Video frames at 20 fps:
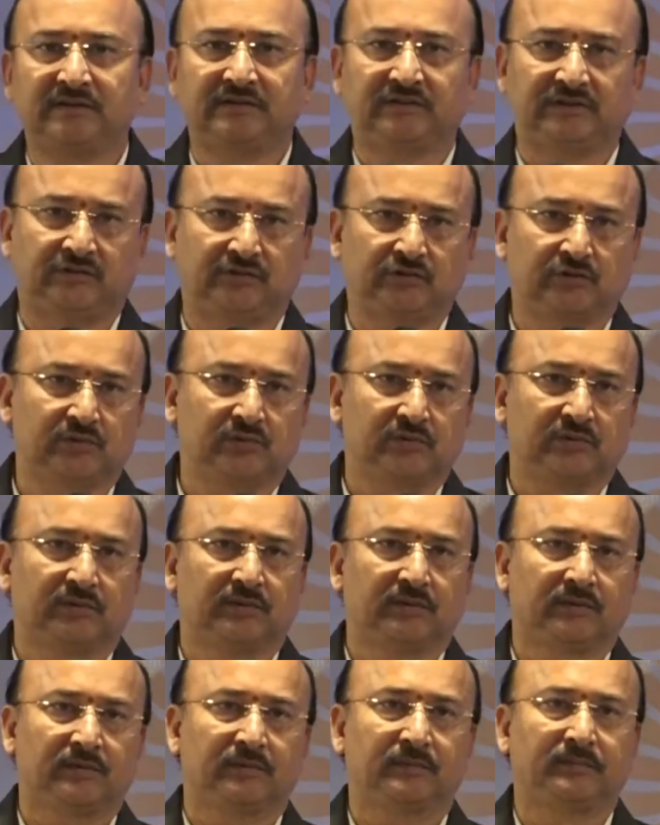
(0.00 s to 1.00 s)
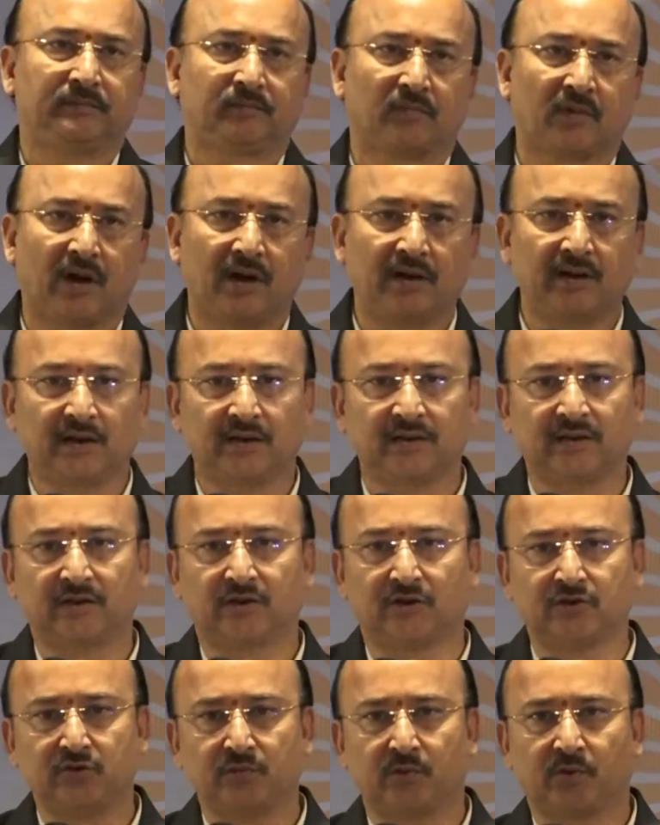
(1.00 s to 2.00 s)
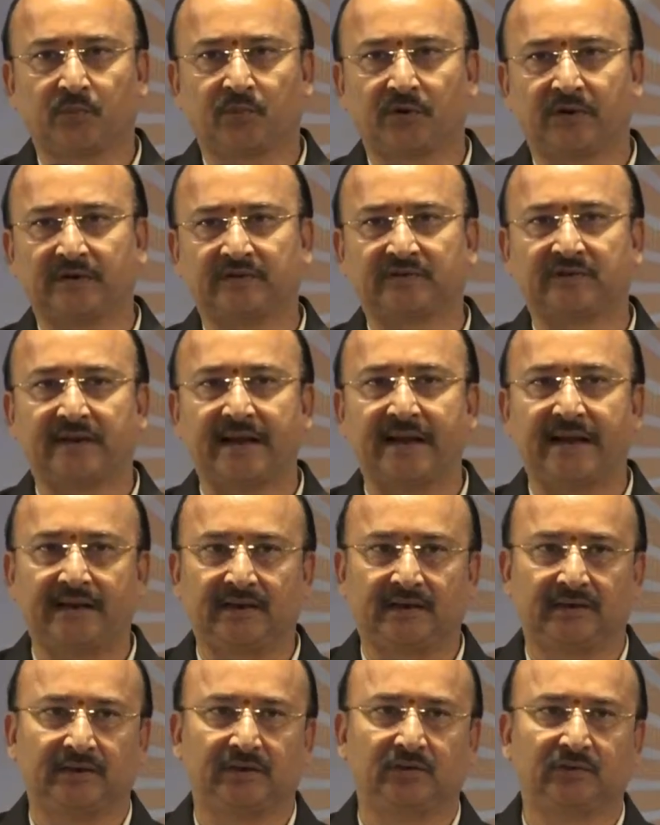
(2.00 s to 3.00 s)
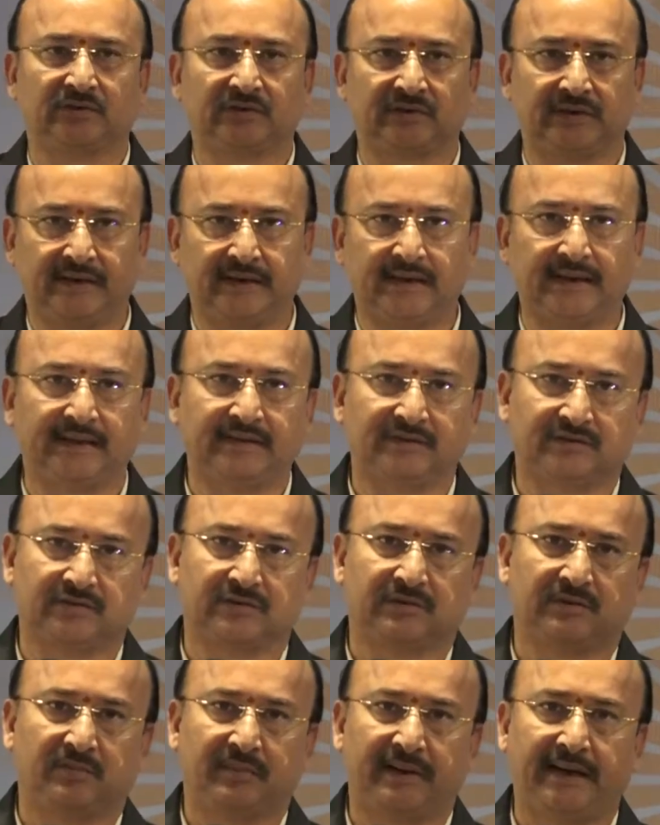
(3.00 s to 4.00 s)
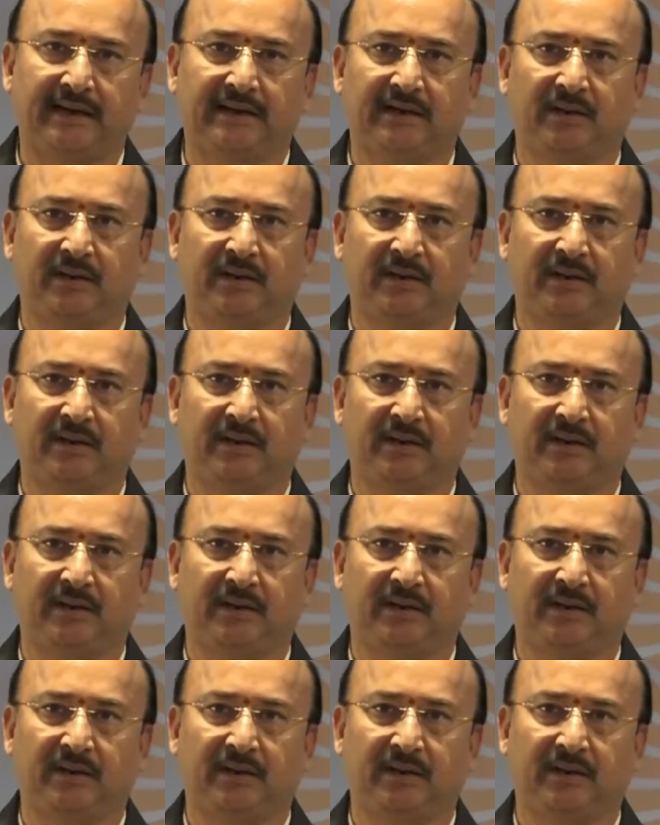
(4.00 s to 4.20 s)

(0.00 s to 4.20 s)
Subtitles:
this issue, under the Consumer Protection Act, it was realized by